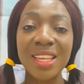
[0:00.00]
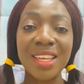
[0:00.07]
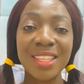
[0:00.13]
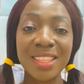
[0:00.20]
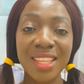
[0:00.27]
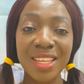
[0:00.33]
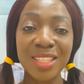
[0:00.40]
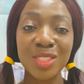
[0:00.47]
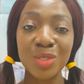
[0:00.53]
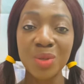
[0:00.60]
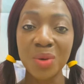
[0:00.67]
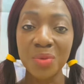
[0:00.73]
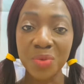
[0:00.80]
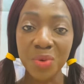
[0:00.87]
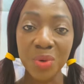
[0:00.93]
than to
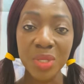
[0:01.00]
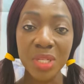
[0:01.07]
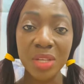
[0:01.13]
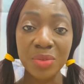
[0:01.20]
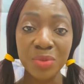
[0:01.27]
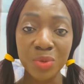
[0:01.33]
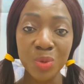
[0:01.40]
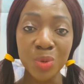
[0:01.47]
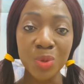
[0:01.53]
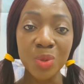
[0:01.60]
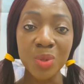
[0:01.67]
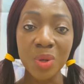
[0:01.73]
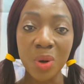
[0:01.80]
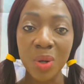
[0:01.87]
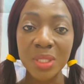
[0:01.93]
confront a fool
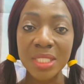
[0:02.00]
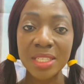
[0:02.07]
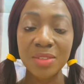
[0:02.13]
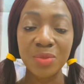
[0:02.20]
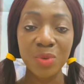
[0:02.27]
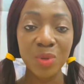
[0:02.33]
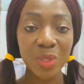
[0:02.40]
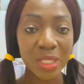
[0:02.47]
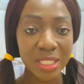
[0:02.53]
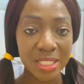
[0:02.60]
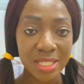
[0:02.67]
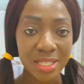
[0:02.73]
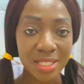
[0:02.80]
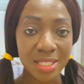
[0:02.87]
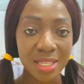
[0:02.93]
caught in
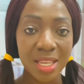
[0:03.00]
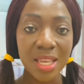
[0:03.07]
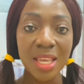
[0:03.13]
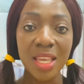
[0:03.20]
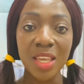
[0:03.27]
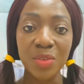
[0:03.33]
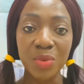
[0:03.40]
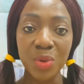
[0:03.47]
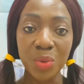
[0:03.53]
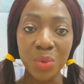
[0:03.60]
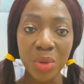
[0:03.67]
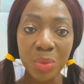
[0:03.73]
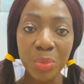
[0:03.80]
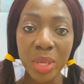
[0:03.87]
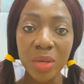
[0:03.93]
foolishness. If you
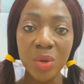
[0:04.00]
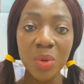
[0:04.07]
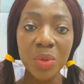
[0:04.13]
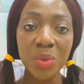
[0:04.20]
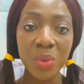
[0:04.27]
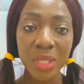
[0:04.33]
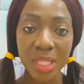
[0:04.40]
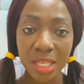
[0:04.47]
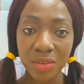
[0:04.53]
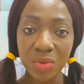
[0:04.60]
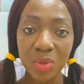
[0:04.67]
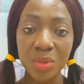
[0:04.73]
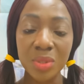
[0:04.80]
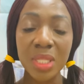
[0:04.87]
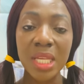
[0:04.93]
repay good with
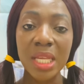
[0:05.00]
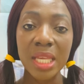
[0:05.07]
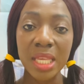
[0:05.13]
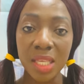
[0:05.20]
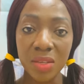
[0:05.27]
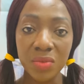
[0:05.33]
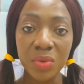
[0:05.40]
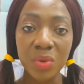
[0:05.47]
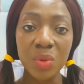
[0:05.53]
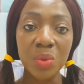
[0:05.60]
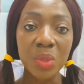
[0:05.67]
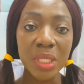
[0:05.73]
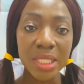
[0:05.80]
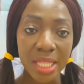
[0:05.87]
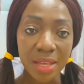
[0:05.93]
evil, evil
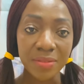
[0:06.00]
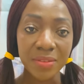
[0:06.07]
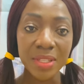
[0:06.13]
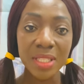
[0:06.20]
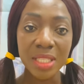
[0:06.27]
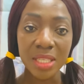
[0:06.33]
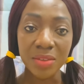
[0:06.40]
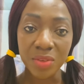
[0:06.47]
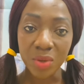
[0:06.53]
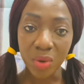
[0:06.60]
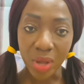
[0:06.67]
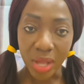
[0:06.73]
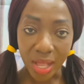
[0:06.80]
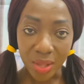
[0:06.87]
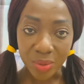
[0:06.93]
will never leave your
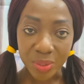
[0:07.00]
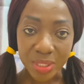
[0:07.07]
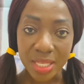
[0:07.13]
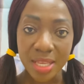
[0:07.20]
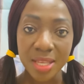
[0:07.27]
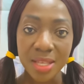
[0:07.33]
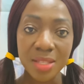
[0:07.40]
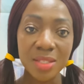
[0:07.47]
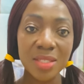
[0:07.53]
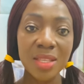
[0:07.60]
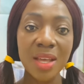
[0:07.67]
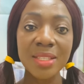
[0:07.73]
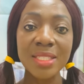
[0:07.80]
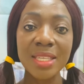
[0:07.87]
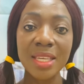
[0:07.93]
house.
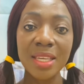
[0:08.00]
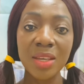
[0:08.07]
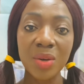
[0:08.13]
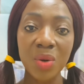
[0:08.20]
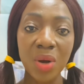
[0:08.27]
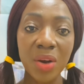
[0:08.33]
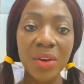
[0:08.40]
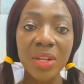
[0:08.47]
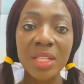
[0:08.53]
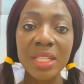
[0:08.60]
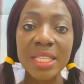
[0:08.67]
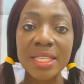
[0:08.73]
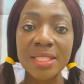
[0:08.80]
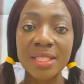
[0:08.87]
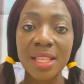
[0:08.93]
Starting a quarrel
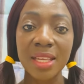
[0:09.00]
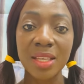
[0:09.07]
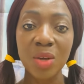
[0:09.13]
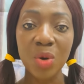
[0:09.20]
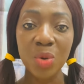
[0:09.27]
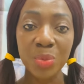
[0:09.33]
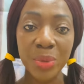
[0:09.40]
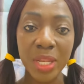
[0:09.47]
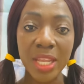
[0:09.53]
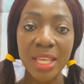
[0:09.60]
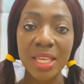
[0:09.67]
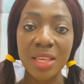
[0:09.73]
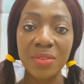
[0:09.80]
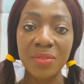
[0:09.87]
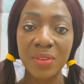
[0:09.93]
is like
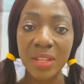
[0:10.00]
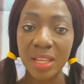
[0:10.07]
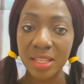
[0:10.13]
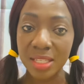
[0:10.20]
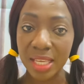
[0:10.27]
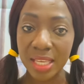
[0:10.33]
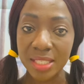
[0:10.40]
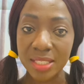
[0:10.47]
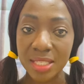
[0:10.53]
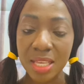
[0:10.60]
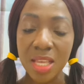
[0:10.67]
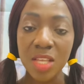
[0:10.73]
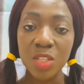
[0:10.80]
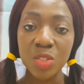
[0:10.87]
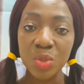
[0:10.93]
opening a floodgate,
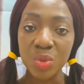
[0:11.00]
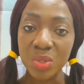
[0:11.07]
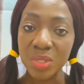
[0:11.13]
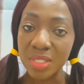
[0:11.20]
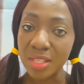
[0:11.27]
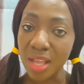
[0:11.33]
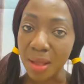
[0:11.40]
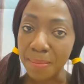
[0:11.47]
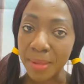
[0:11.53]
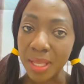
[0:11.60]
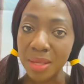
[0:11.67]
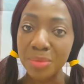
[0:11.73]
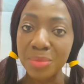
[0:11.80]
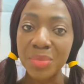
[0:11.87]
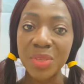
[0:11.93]
so stop
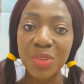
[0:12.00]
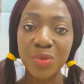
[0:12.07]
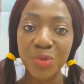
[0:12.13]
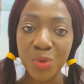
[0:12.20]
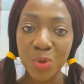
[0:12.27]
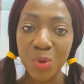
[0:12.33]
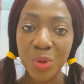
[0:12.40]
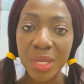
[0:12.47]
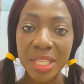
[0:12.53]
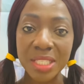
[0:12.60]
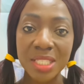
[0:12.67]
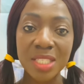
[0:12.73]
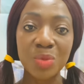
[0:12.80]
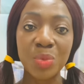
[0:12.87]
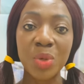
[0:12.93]
before a
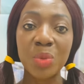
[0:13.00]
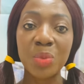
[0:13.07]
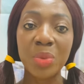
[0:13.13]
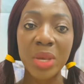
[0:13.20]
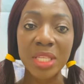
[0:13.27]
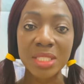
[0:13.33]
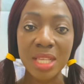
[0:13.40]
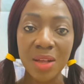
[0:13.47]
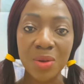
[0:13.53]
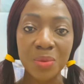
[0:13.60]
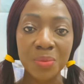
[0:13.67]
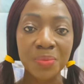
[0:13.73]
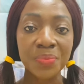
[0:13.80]
dispute breaks out